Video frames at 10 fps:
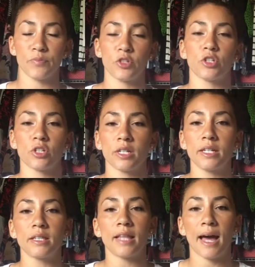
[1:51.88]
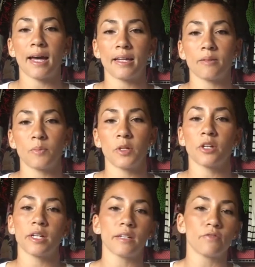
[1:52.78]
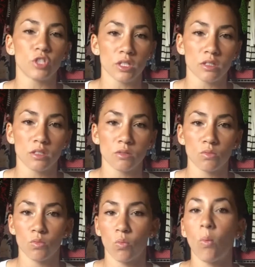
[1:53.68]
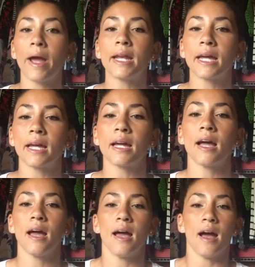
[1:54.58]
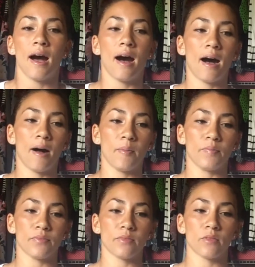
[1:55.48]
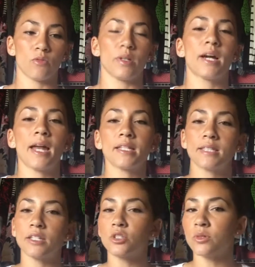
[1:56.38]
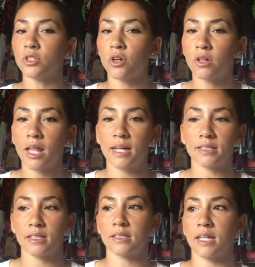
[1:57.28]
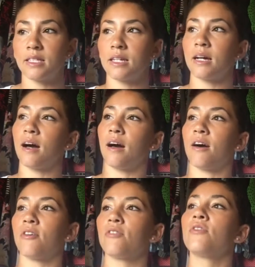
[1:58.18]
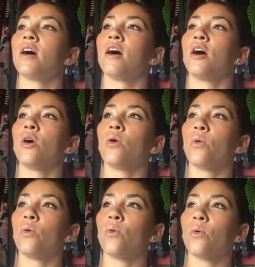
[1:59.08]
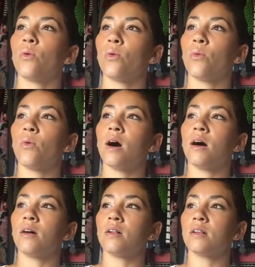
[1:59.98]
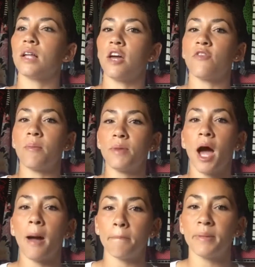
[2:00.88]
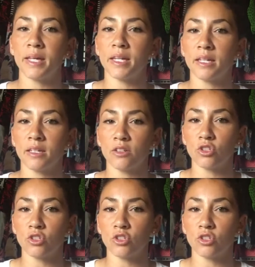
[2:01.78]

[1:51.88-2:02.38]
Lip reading: you're in that period of just waiting, we kind of tend to internalize this idea of, well, if I'm not being